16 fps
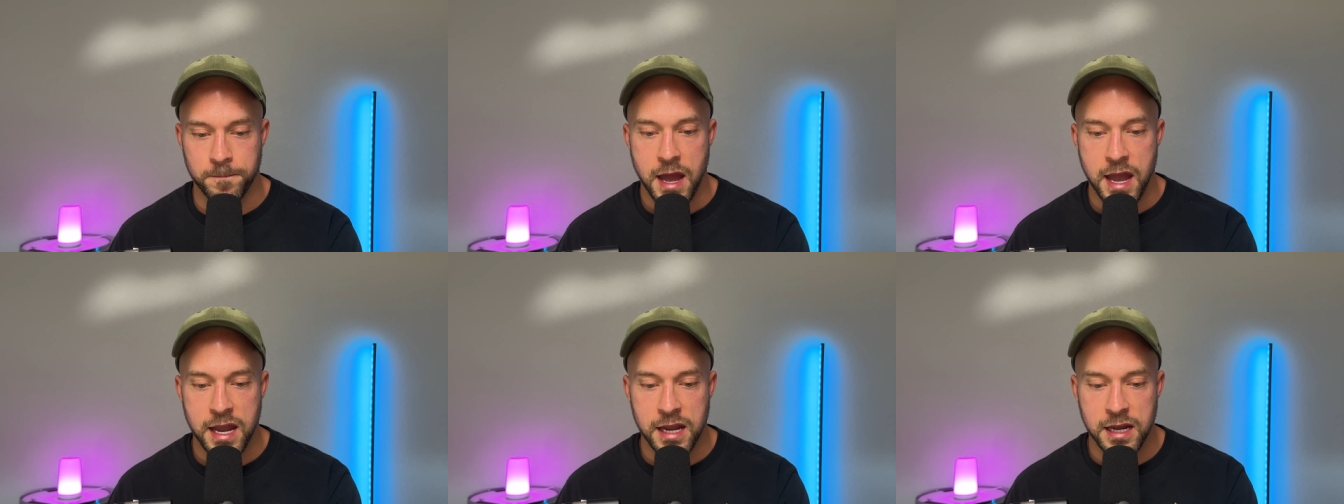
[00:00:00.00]

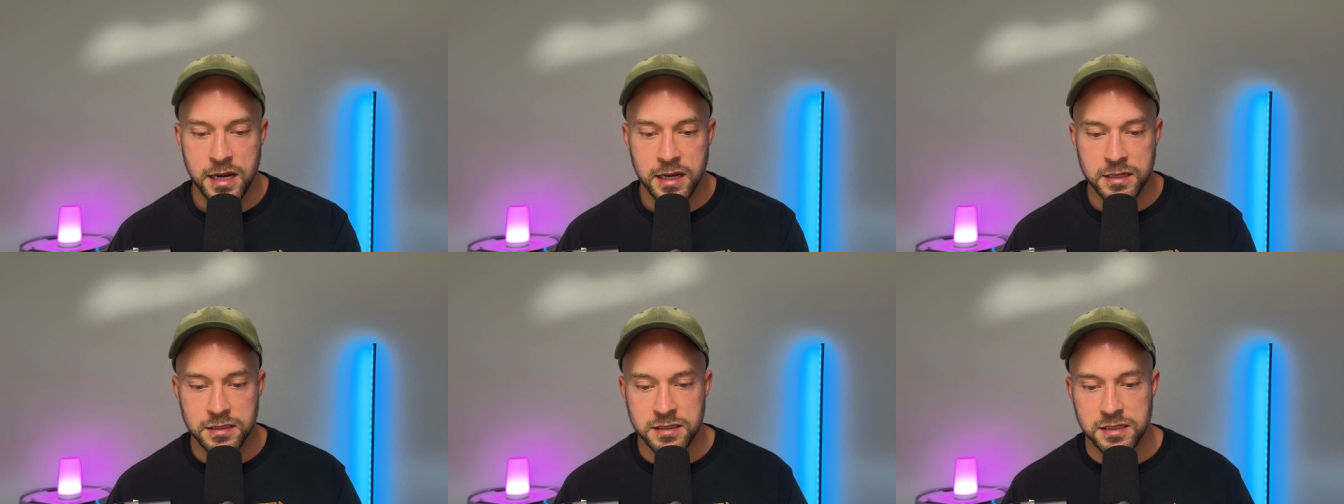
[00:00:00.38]

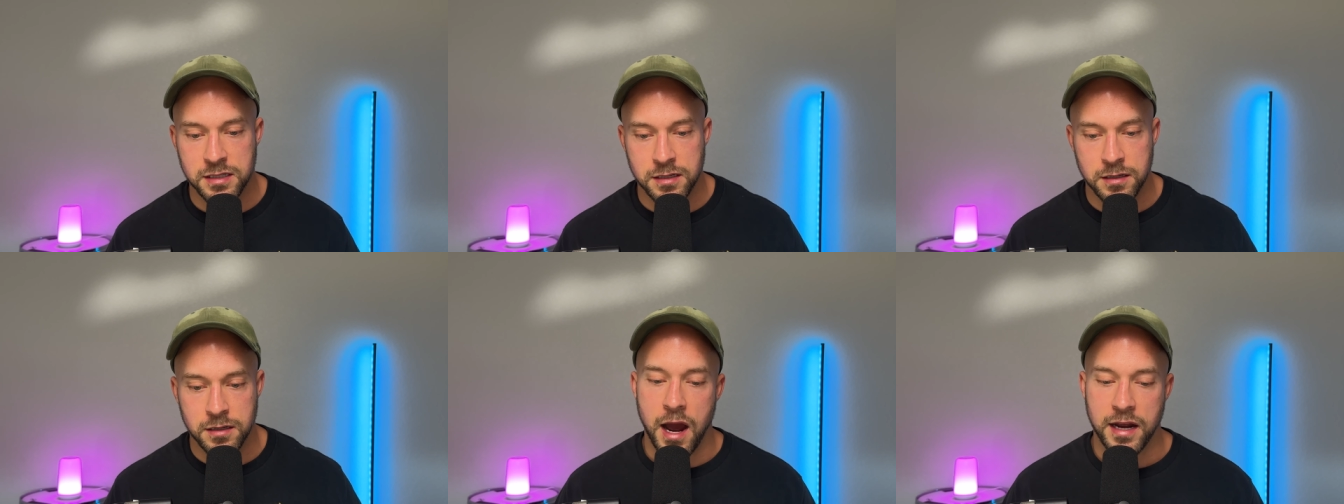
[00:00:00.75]
And
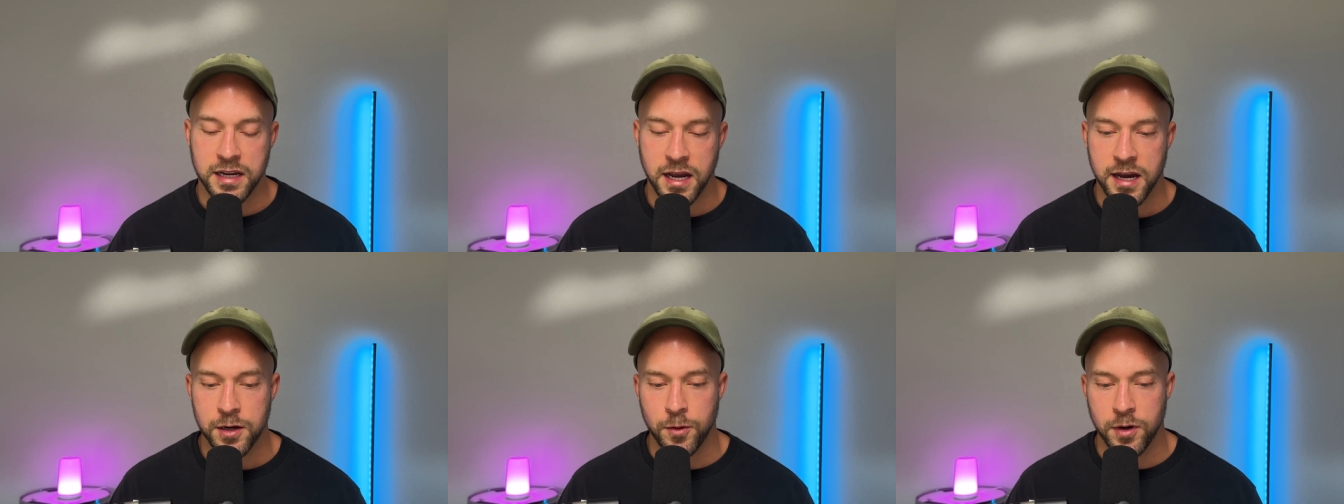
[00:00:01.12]
I
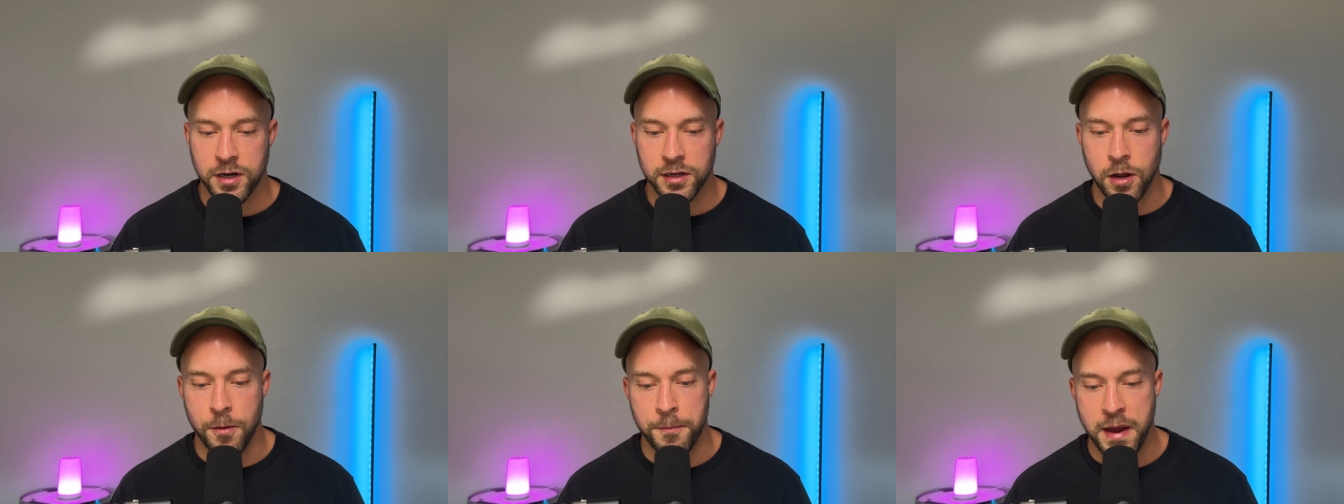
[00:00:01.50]
kind of want
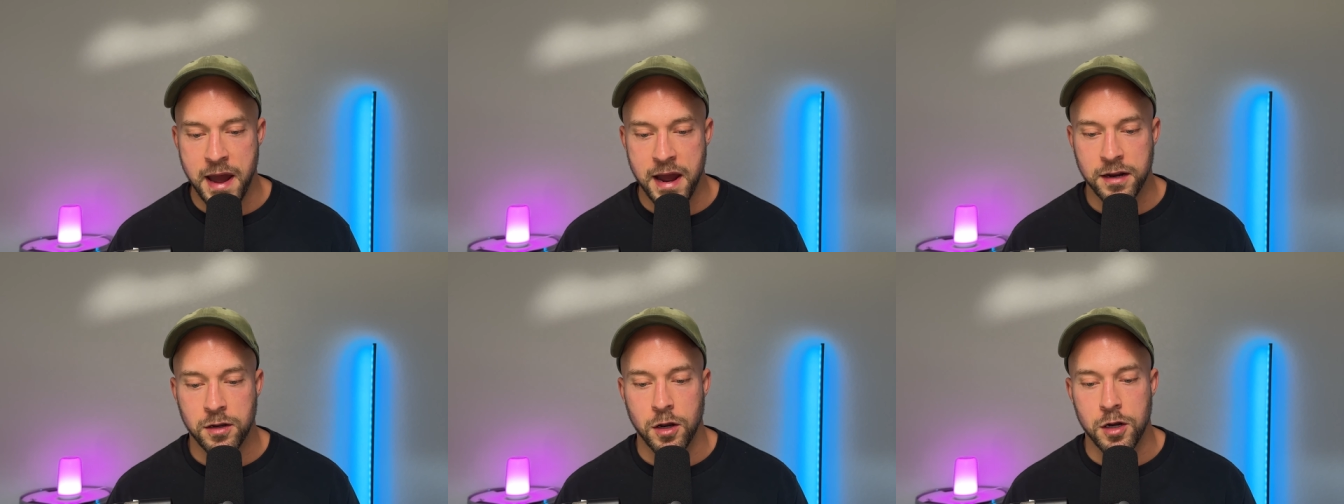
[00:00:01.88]
to go
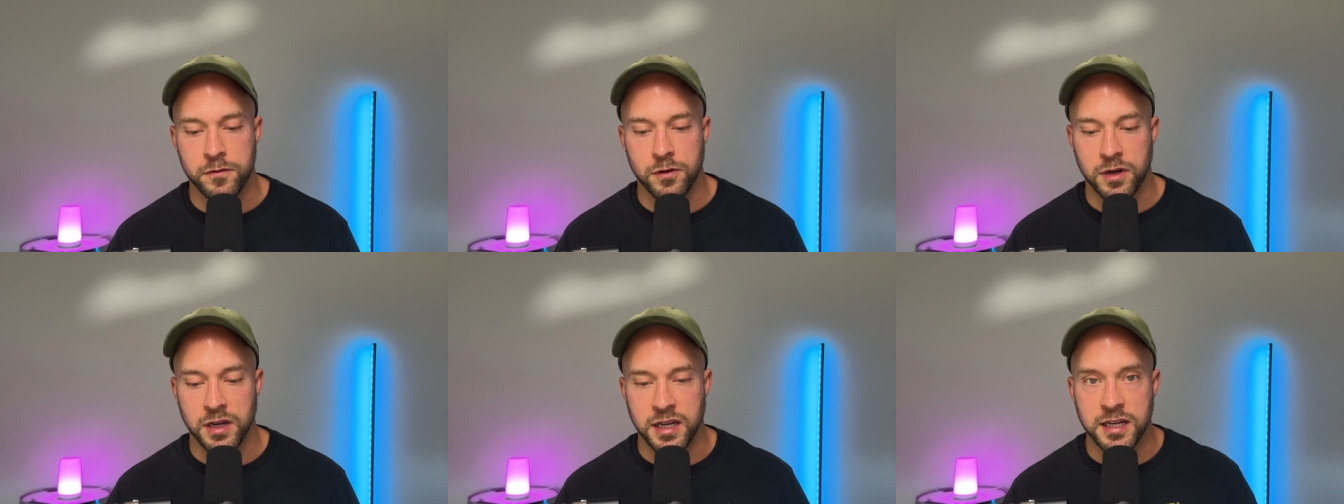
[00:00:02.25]
back
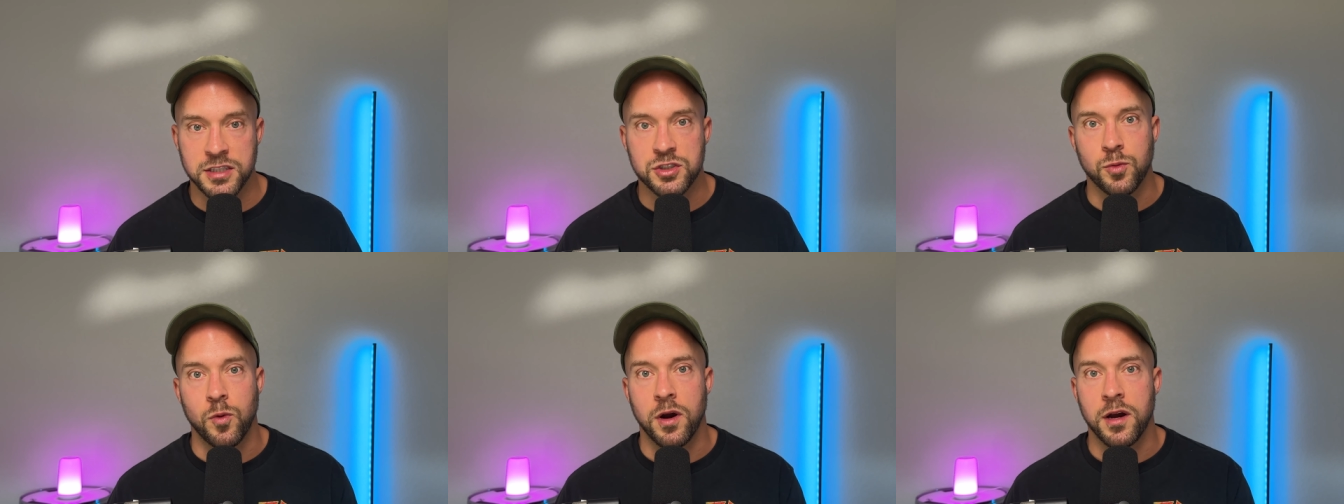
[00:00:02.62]
over
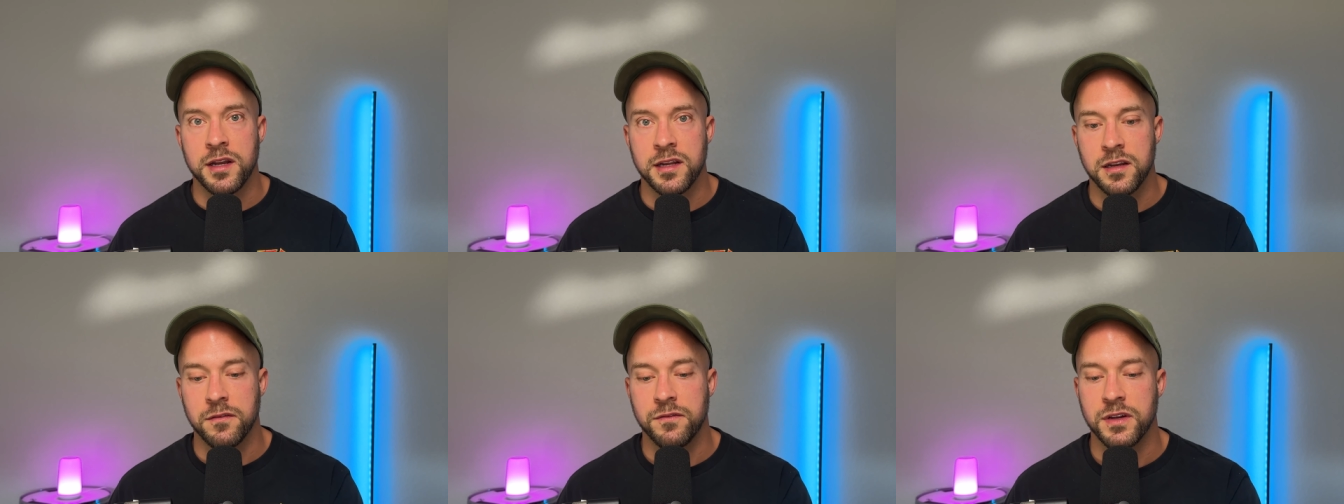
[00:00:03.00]
each one
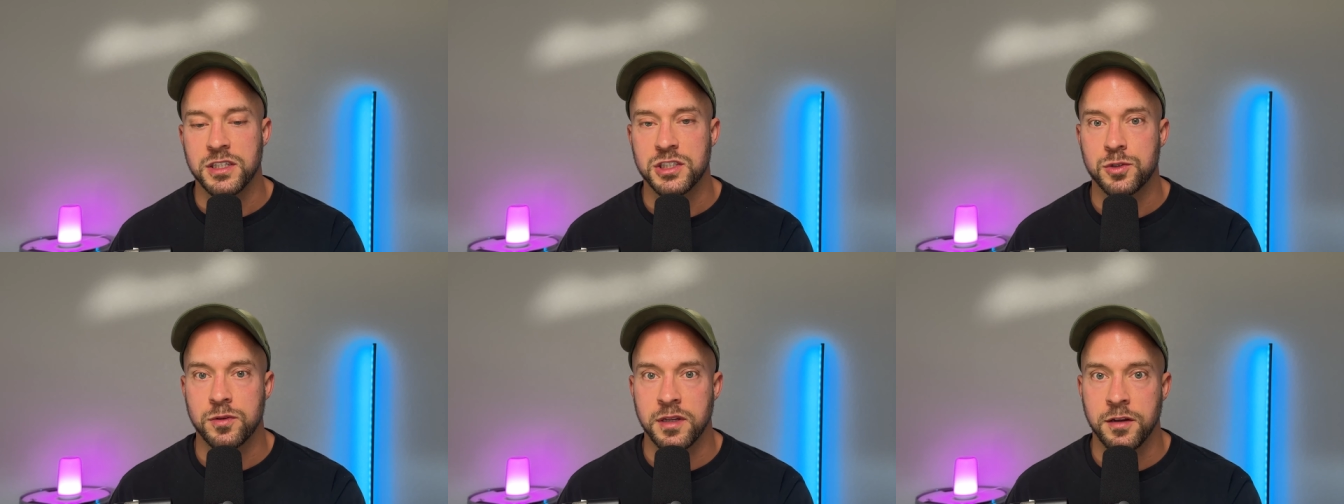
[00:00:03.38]

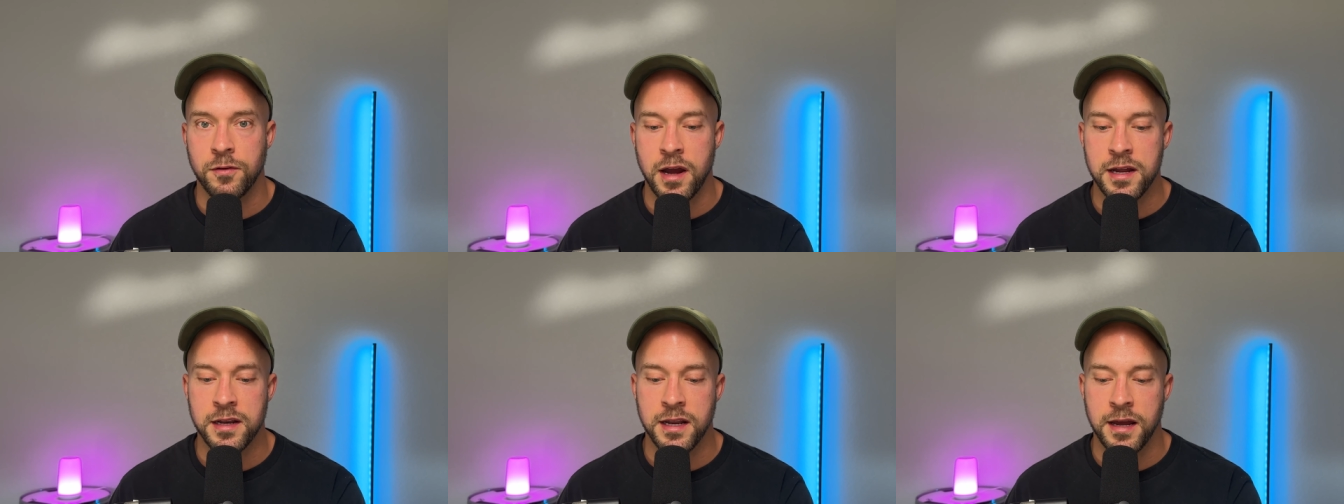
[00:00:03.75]
individually
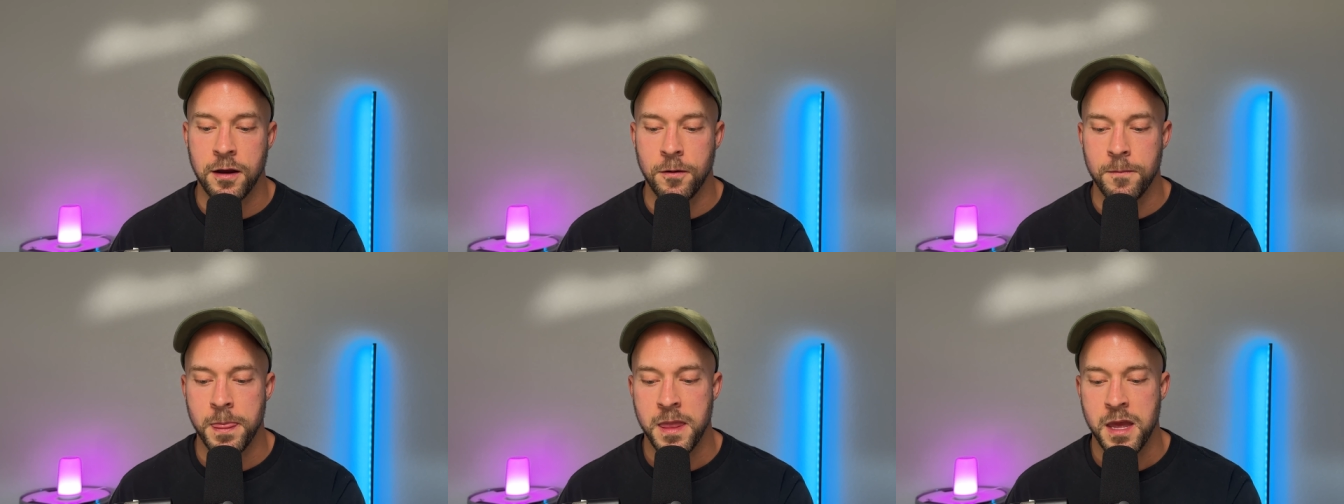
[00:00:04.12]
right
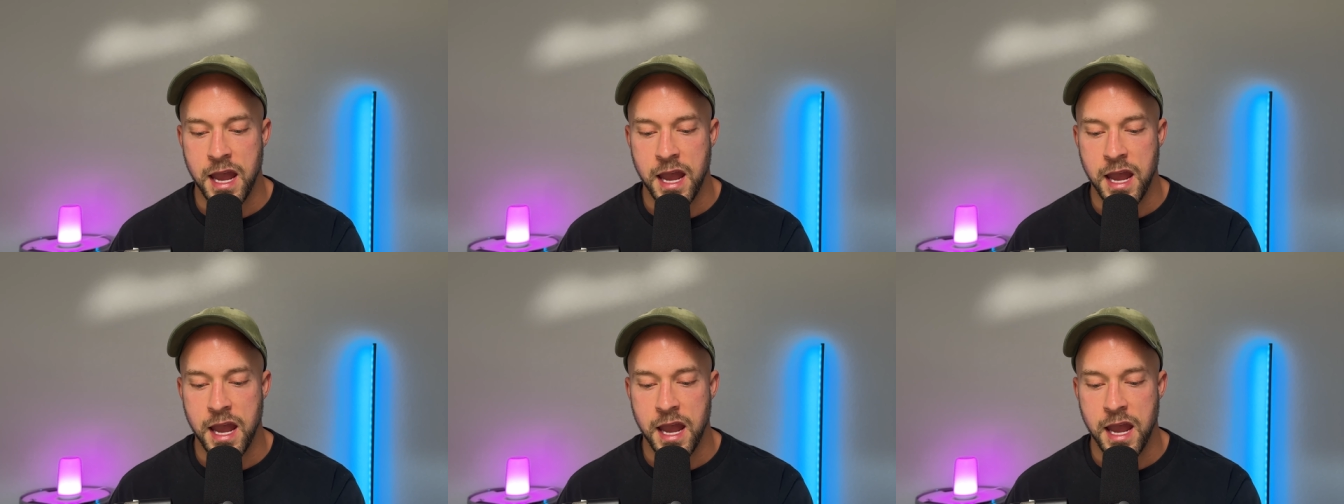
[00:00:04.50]
now